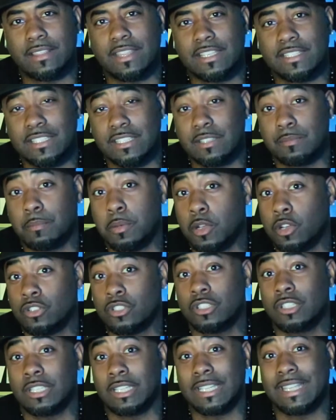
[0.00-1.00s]
that's
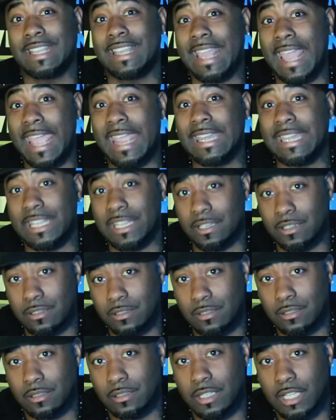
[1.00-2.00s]
personally gaining
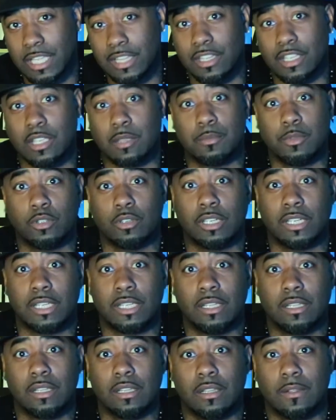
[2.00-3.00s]
in the
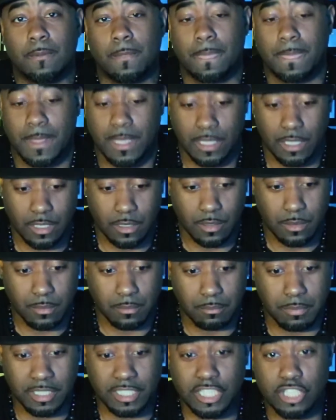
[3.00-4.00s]
community,
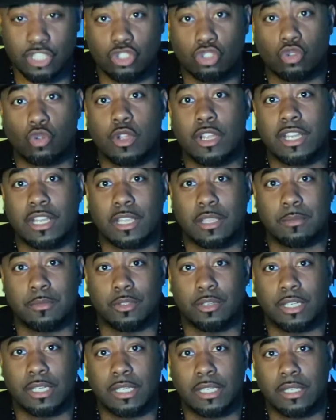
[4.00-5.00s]
but destroying the
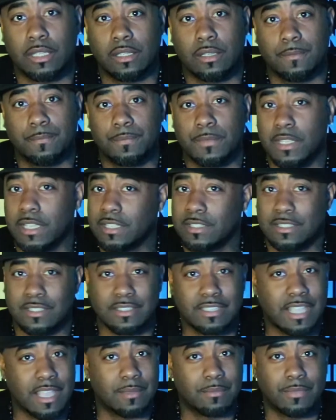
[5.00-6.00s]
community? It's the
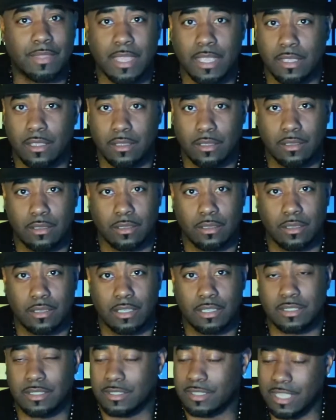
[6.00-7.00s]
same thing.
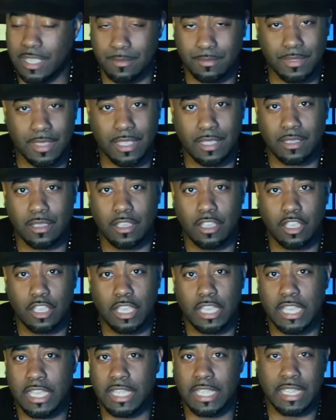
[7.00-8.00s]
It's the same thing.
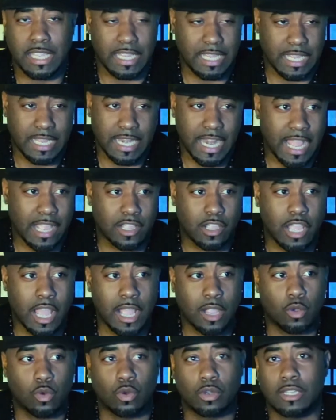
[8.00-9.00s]
And
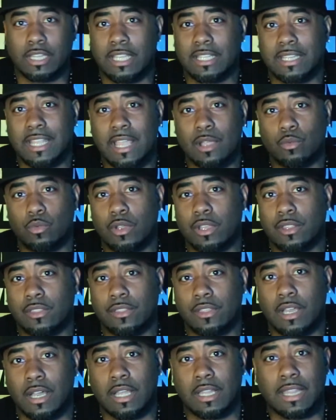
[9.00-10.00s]
I correlate that
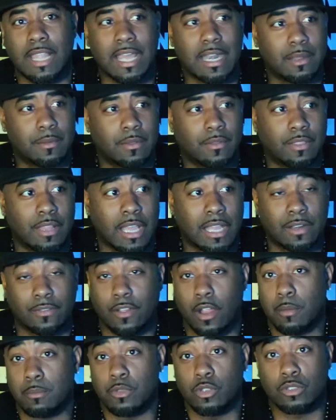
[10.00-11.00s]
with a lot of
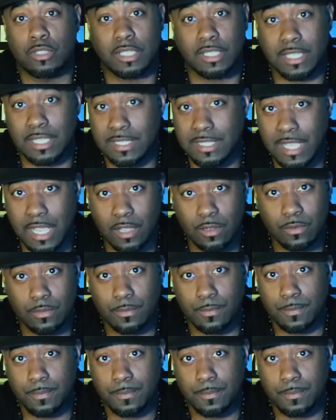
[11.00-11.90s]
our music that's out.